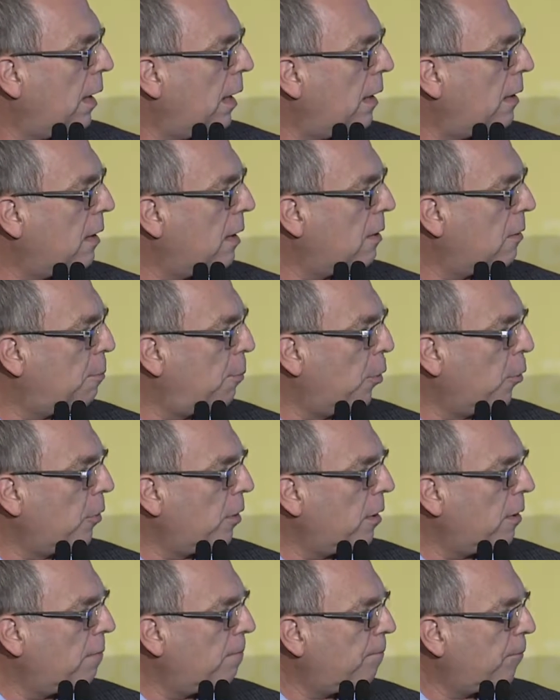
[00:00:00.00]
And then the
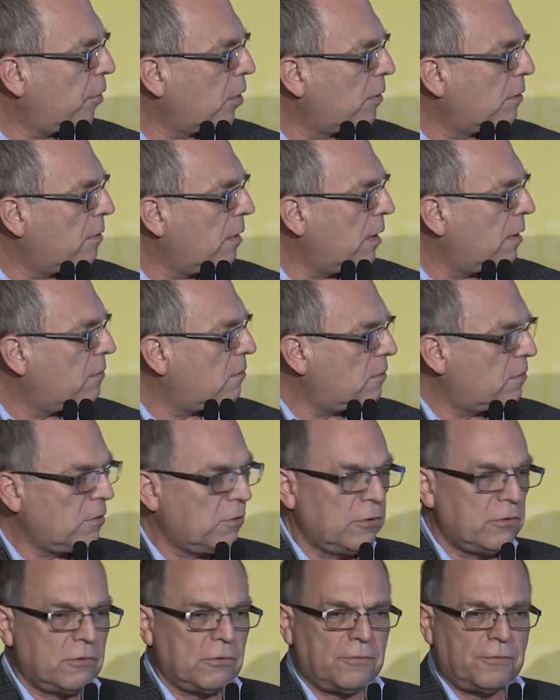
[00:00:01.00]
podium contains a
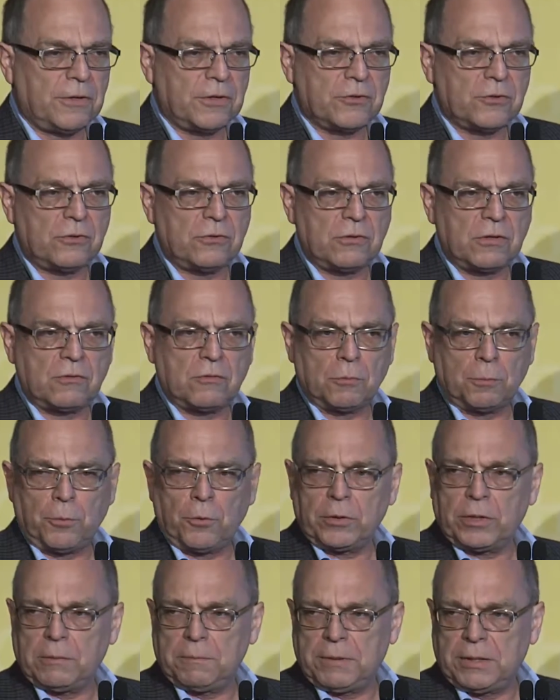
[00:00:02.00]
series of functions that
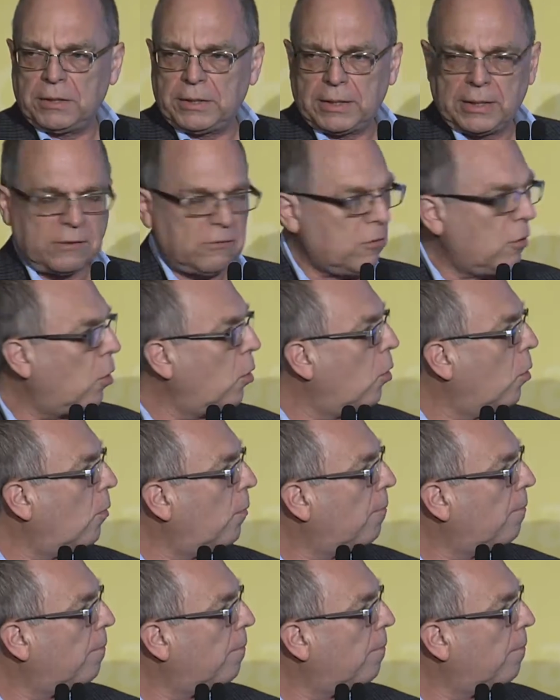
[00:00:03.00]
support the building as a whole.